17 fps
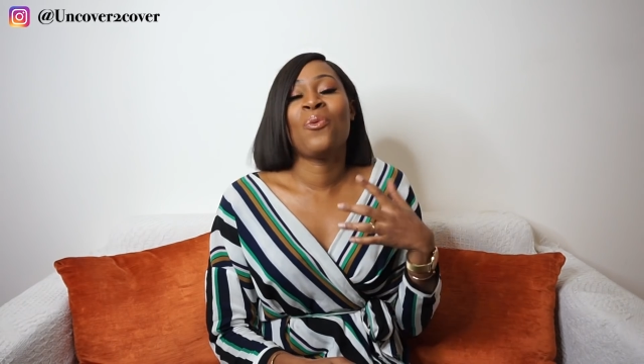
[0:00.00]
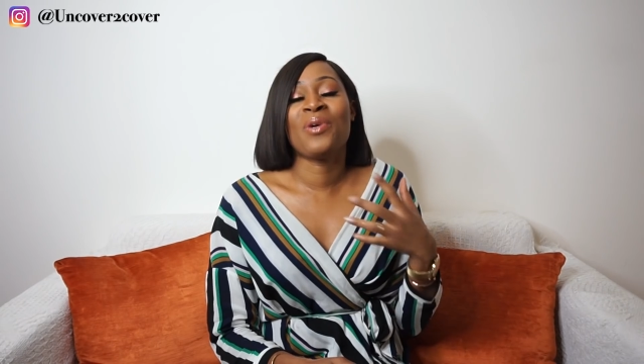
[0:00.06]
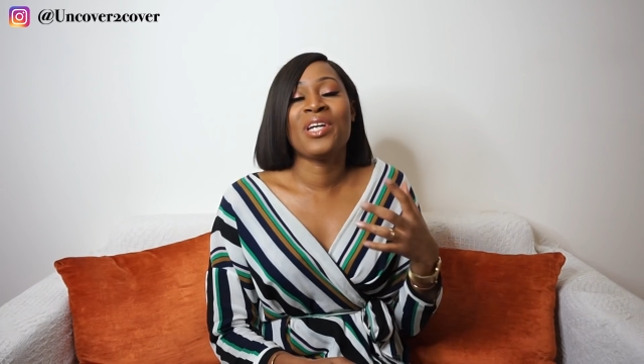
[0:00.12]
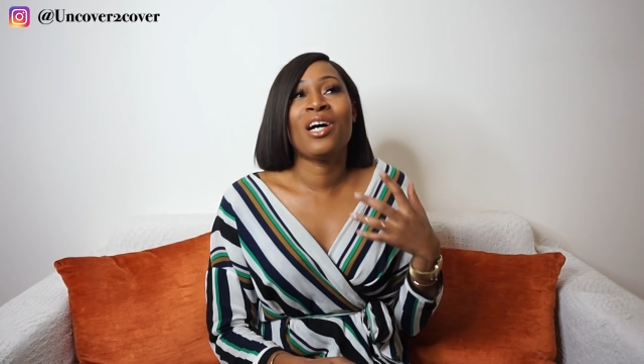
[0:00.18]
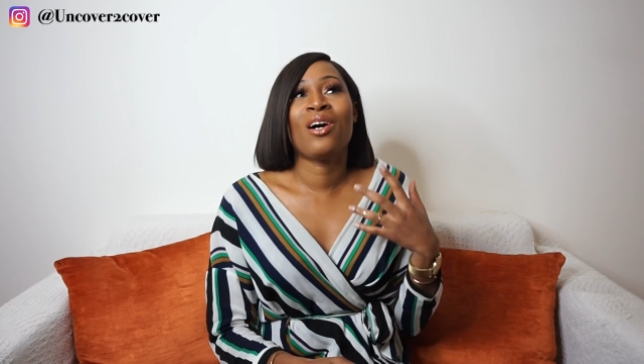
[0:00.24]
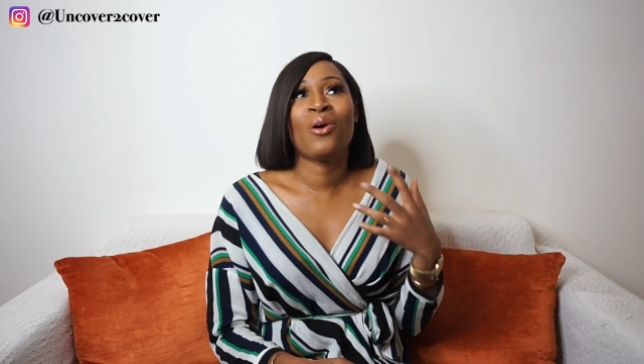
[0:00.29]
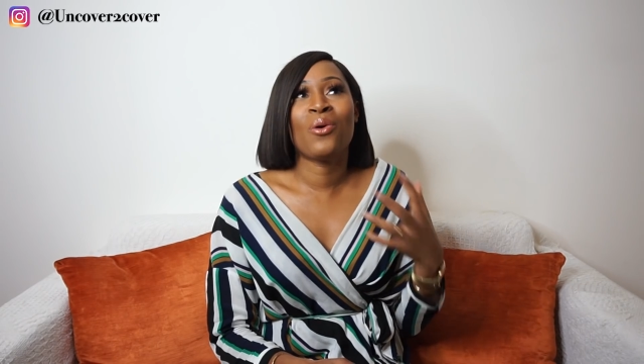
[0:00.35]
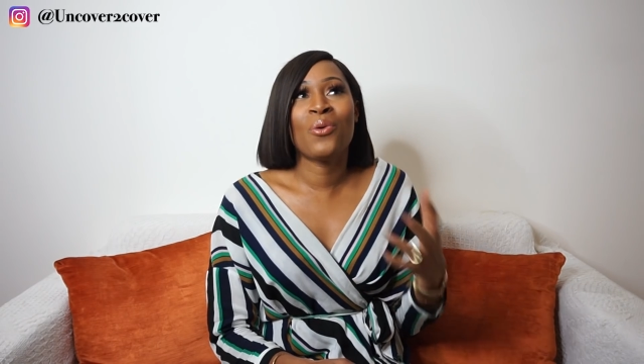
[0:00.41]

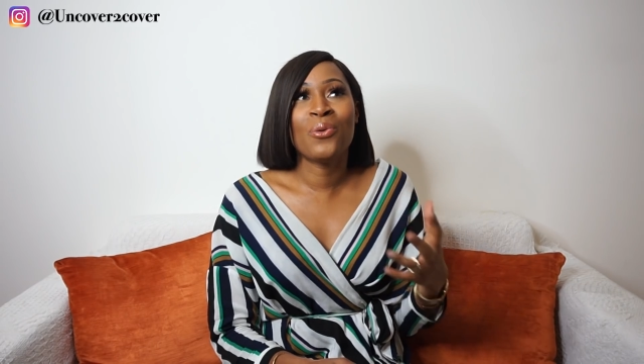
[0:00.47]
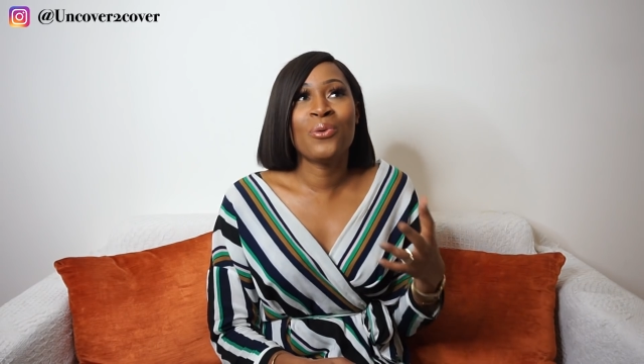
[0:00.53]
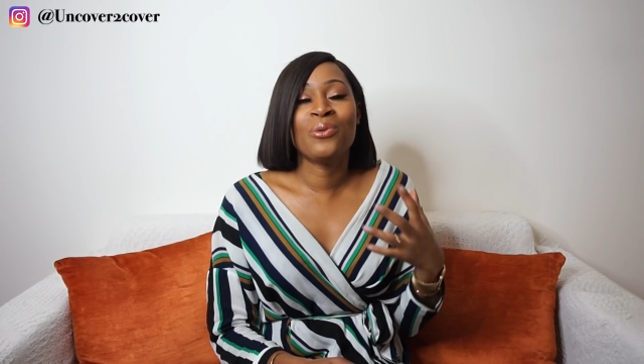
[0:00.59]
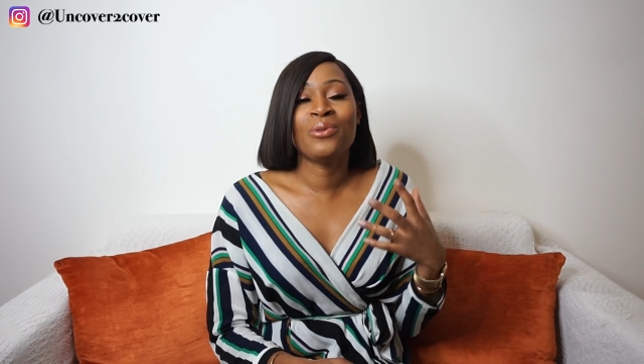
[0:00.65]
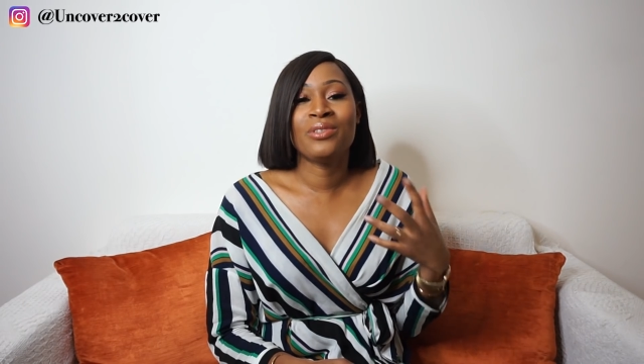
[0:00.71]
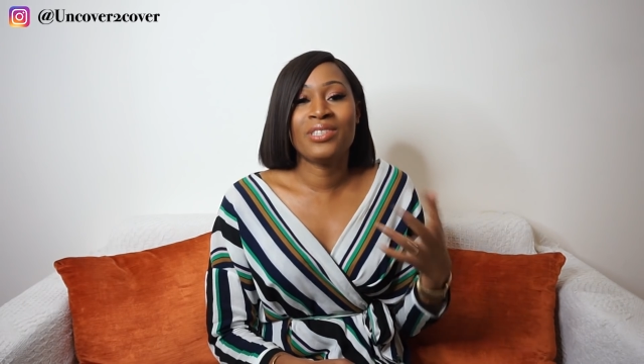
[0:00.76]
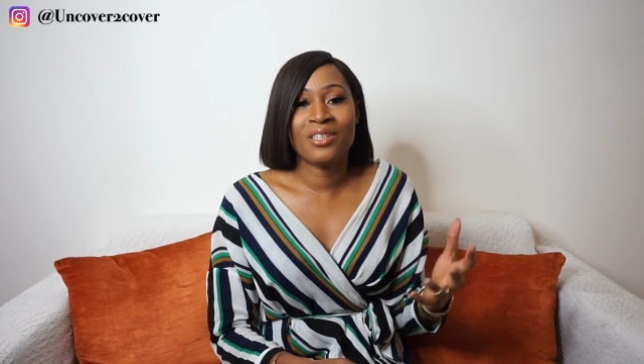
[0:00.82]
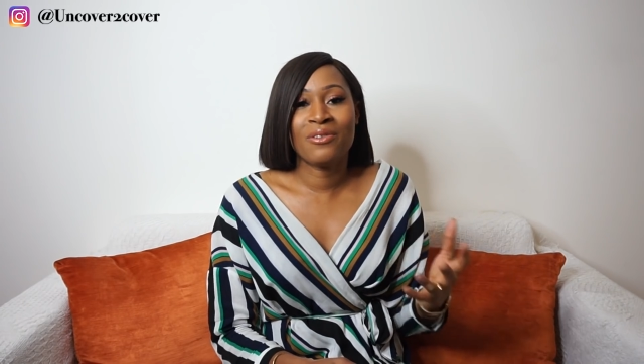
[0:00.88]
We are
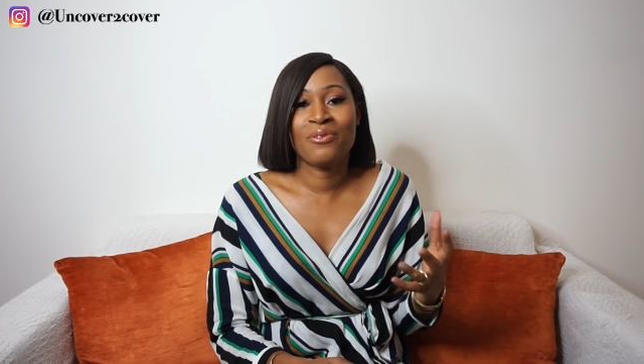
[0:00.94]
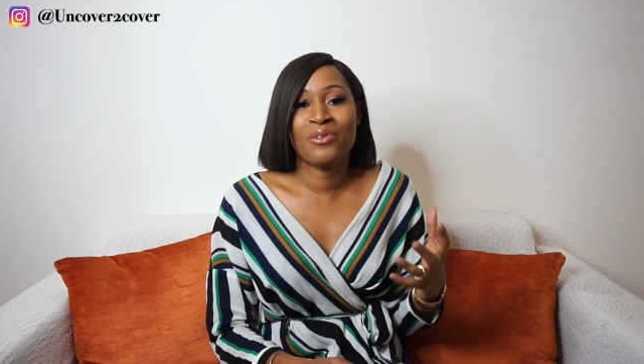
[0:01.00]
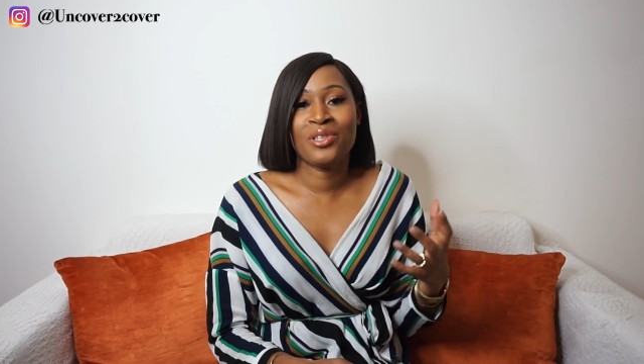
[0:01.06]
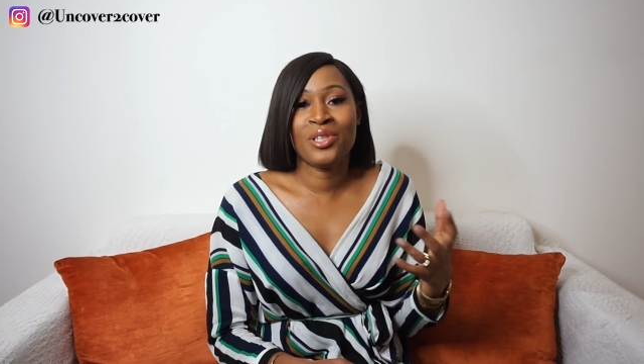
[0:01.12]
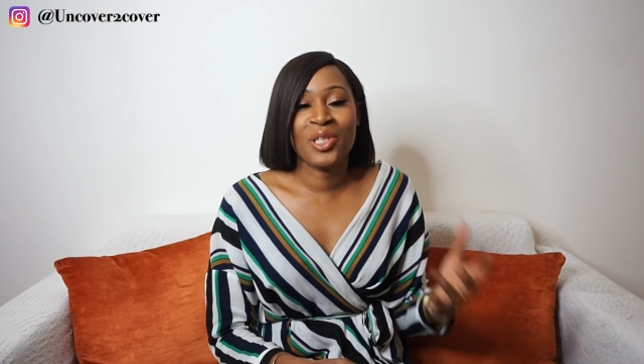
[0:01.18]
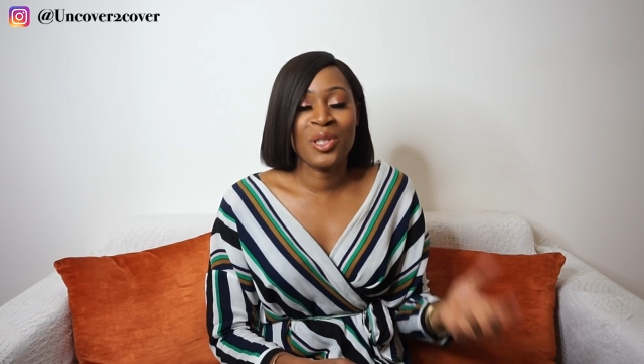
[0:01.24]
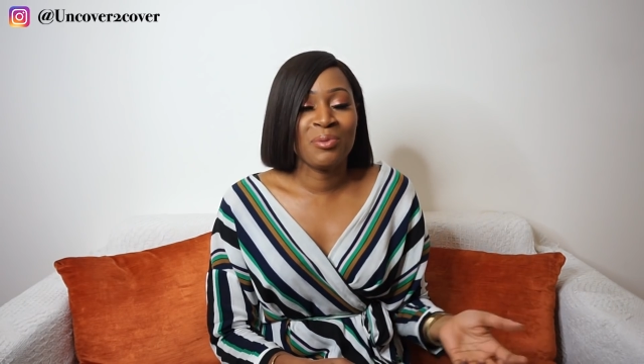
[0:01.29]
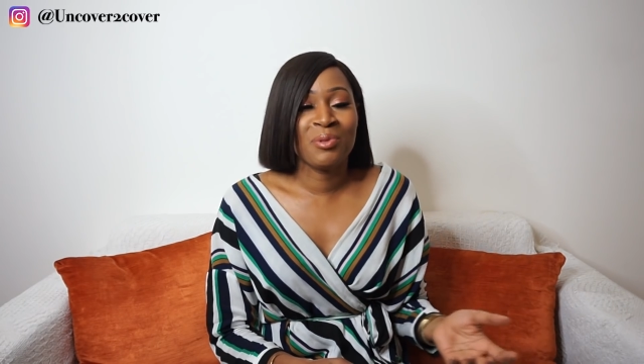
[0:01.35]
all
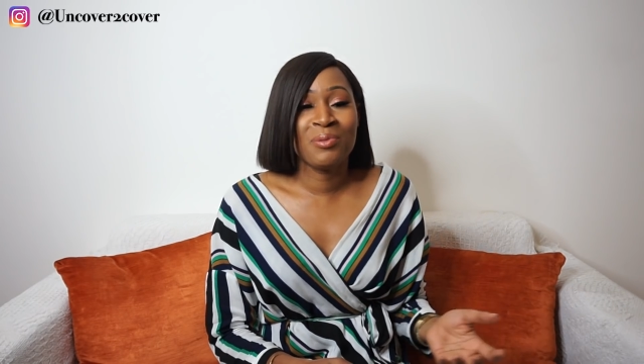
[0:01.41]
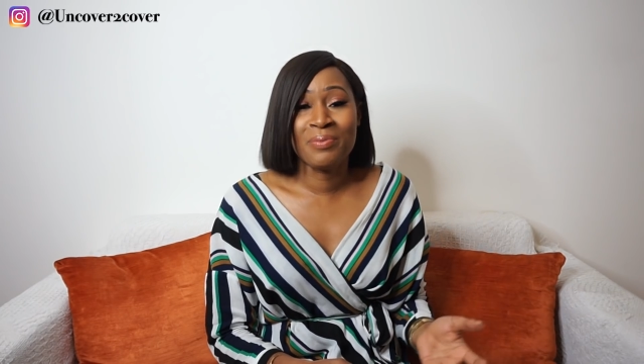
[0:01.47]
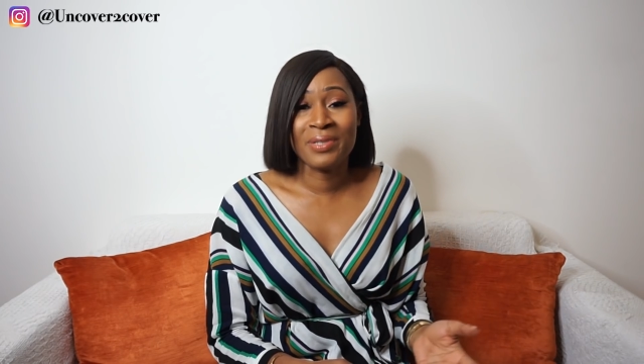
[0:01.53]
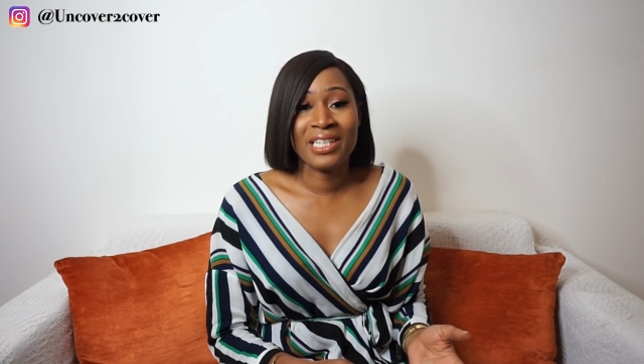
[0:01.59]
different human